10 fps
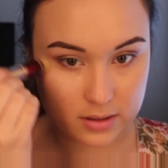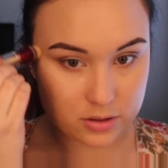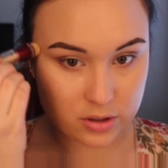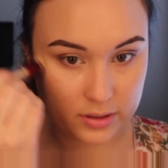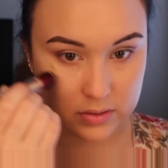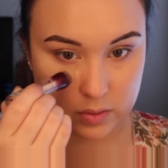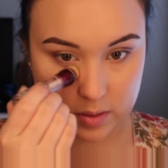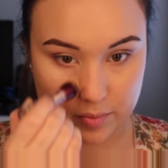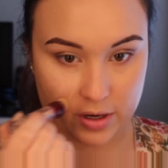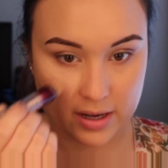They're a
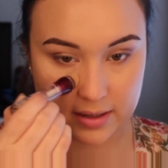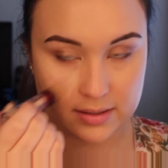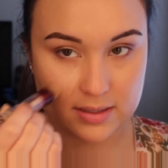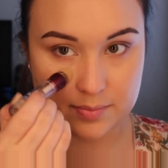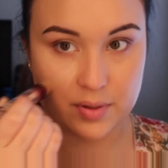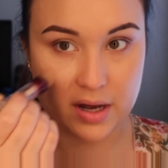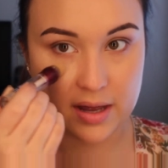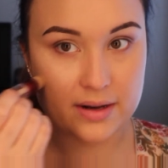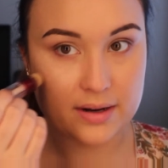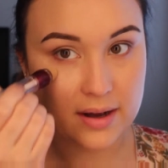drugstore brand,
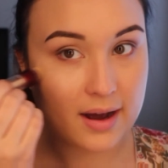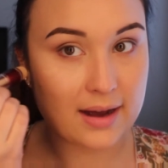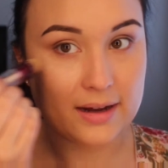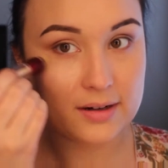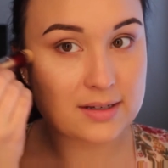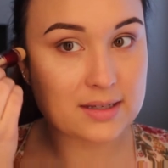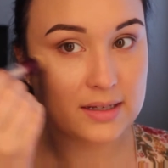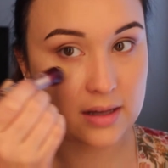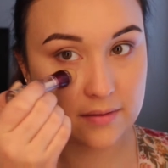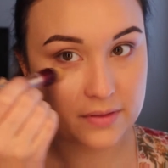but I
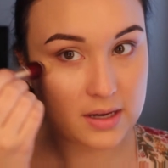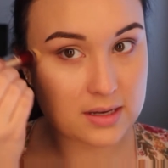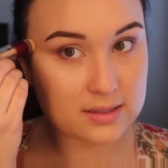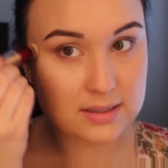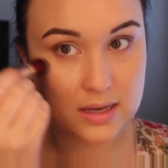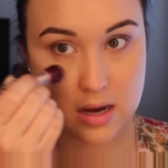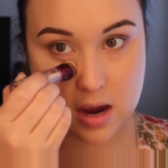honestly love these.